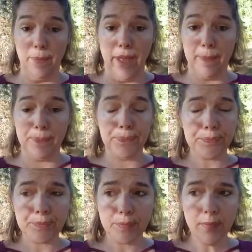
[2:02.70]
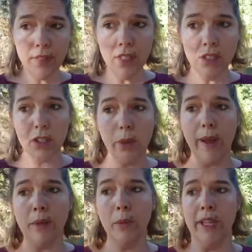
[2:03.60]
them so
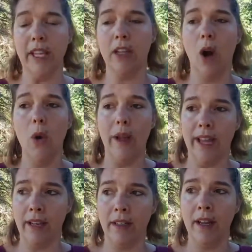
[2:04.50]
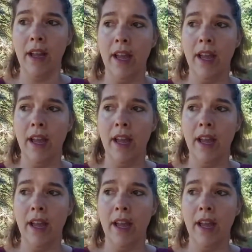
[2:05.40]
when we go in